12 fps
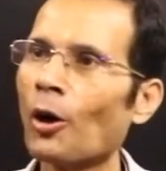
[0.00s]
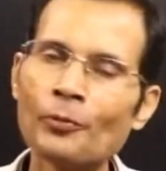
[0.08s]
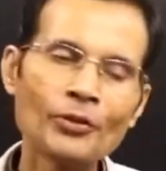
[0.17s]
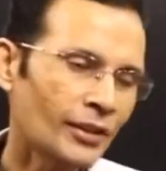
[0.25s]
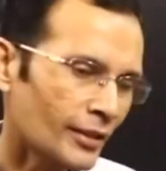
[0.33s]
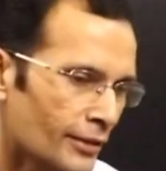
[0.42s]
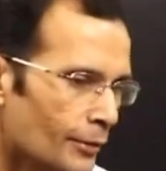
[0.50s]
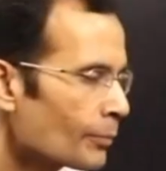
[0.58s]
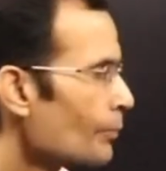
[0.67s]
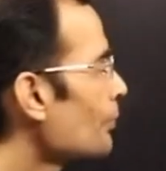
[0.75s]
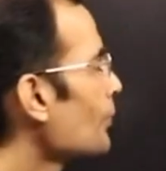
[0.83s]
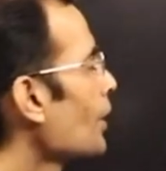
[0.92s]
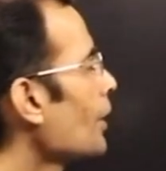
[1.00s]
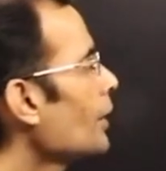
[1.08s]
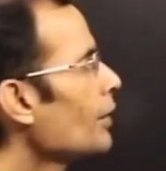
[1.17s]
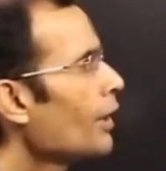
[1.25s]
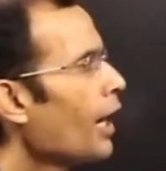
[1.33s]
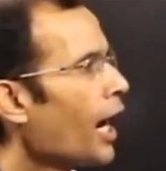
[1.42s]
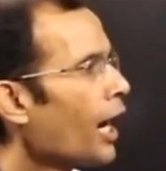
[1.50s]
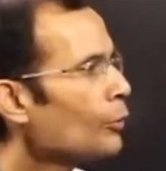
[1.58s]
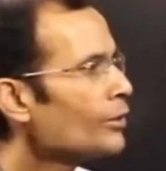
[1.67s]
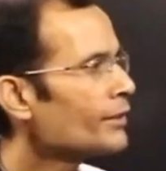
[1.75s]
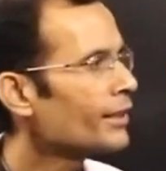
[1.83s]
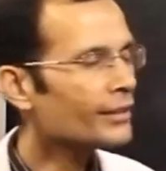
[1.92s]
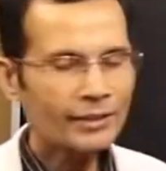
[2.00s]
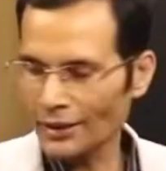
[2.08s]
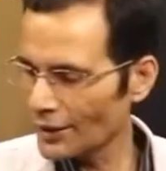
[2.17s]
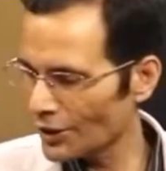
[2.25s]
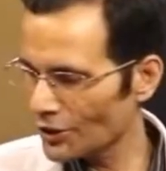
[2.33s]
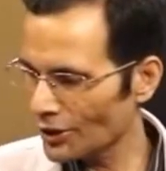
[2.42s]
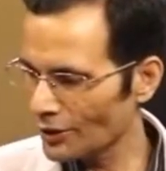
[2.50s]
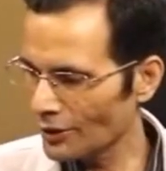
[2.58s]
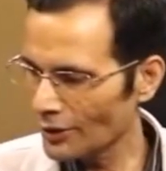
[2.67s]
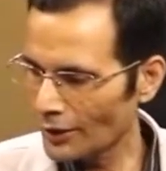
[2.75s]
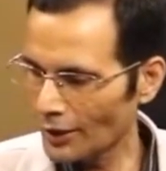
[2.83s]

obvious. How is this condition